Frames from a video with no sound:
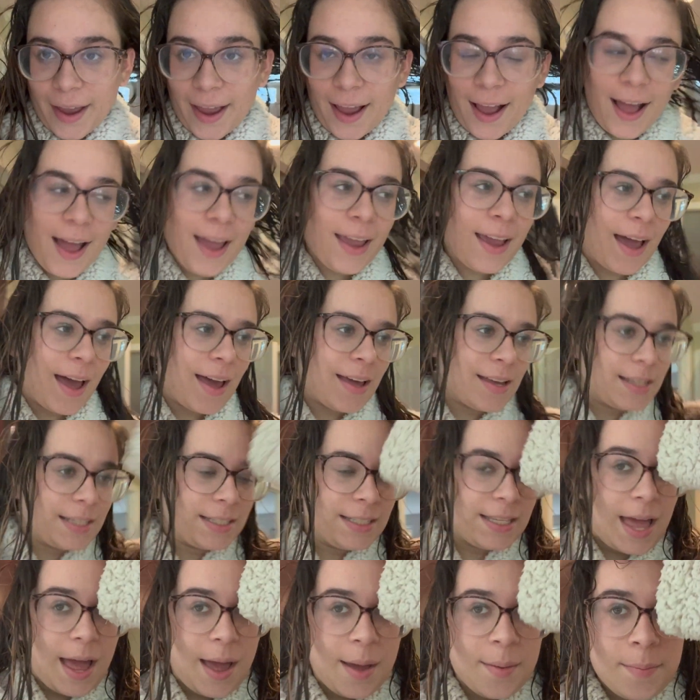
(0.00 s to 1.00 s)
Hi
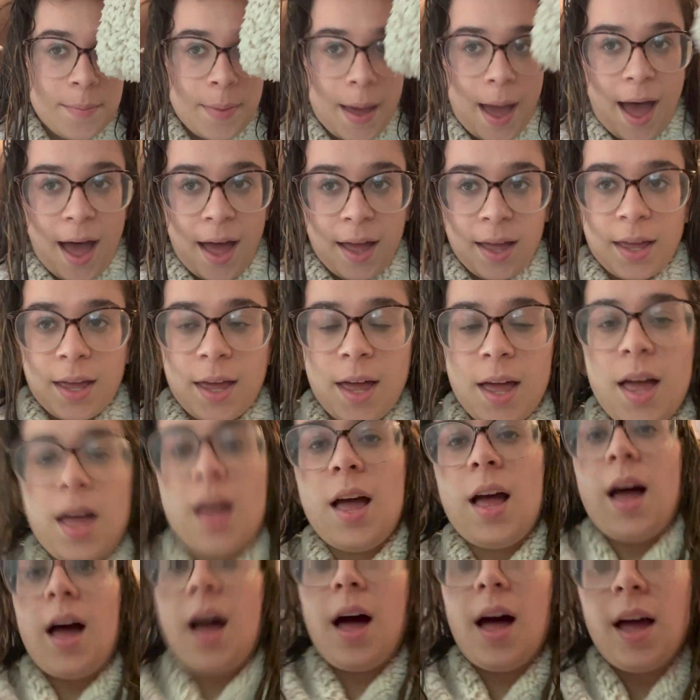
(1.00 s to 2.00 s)
guys, I'm back.
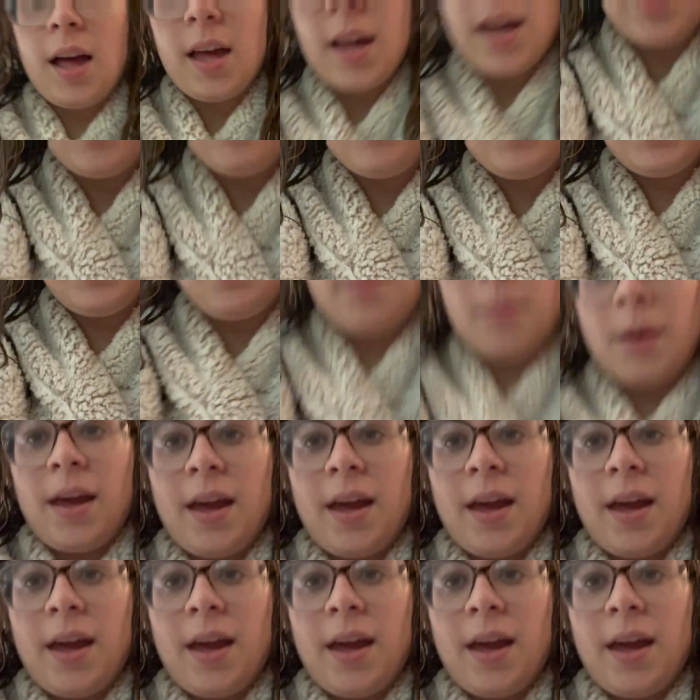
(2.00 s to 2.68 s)
I feel like my